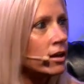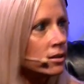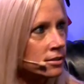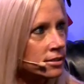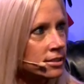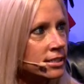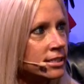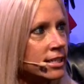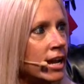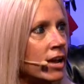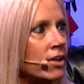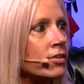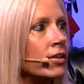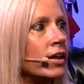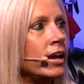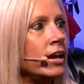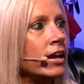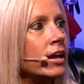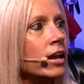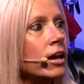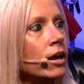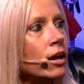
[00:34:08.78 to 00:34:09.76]
understand
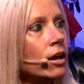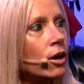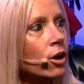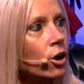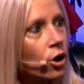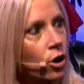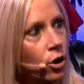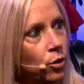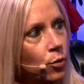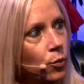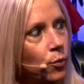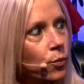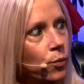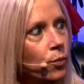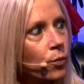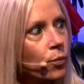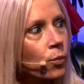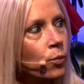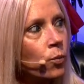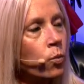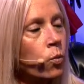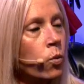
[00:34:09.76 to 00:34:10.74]

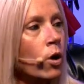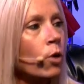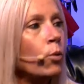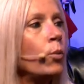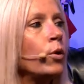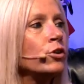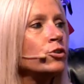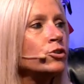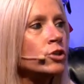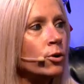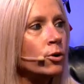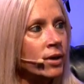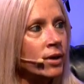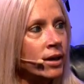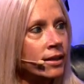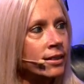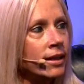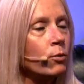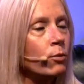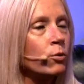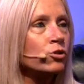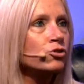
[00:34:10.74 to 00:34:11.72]
what we're doing
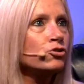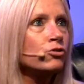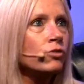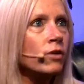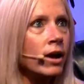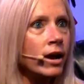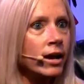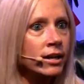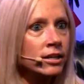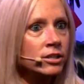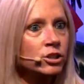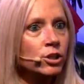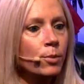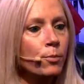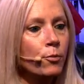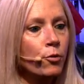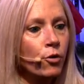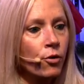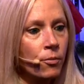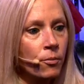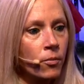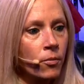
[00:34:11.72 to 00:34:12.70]
and that we're trying to
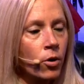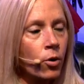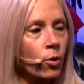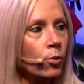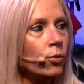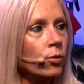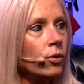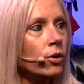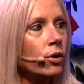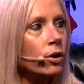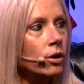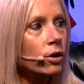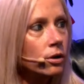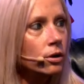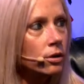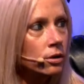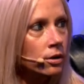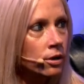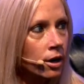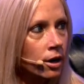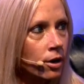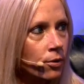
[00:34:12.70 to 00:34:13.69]
promote,
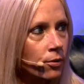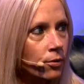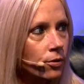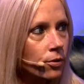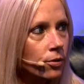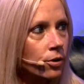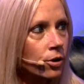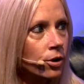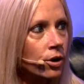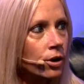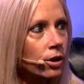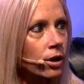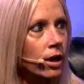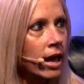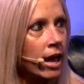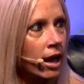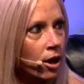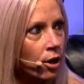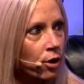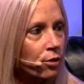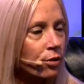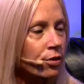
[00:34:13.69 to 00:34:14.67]

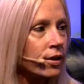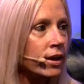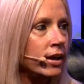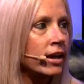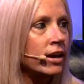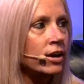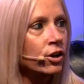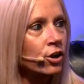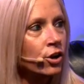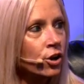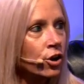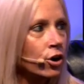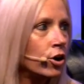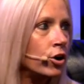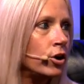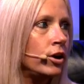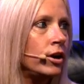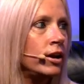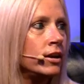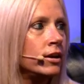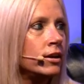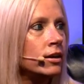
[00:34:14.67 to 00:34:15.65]
healthy and
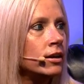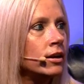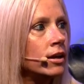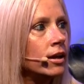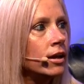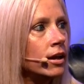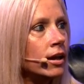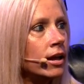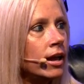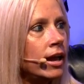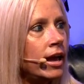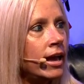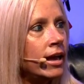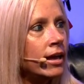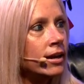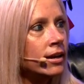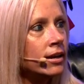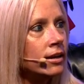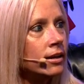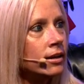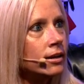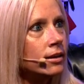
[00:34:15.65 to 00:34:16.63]
good
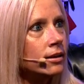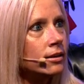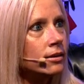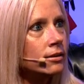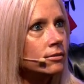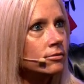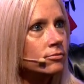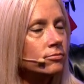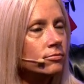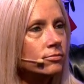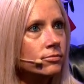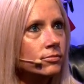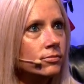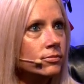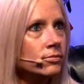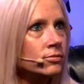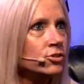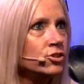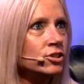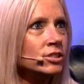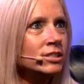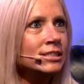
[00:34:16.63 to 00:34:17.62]
and
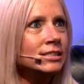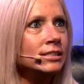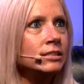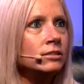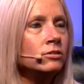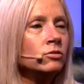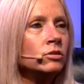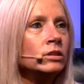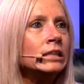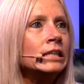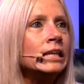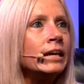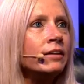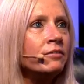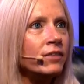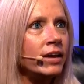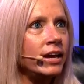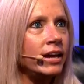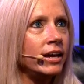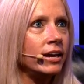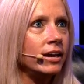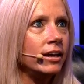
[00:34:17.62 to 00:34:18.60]
just
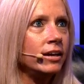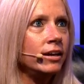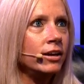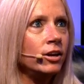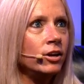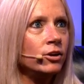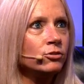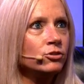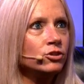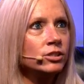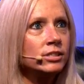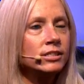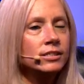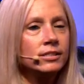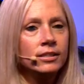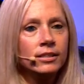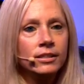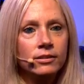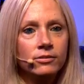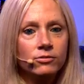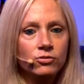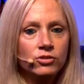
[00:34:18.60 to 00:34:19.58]
living, just
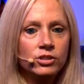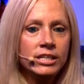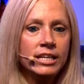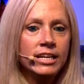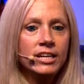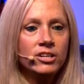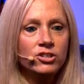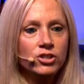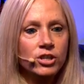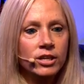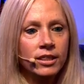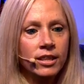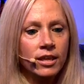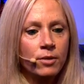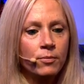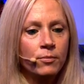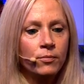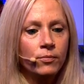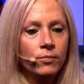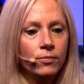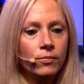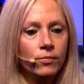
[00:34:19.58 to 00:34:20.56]
teaching
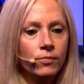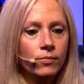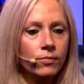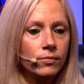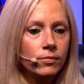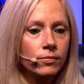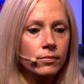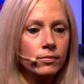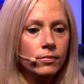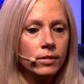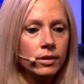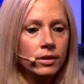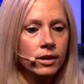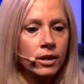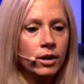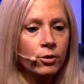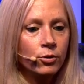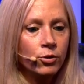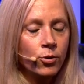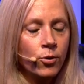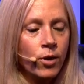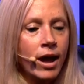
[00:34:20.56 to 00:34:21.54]
them,
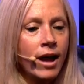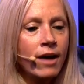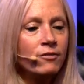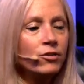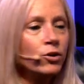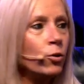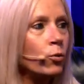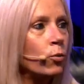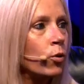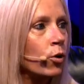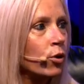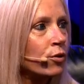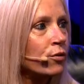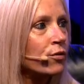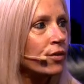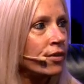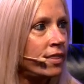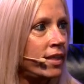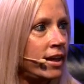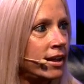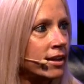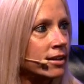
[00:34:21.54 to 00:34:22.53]
you have to work for
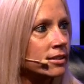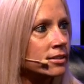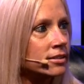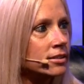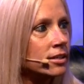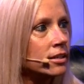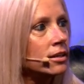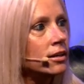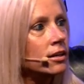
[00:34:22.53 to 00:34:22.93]
things.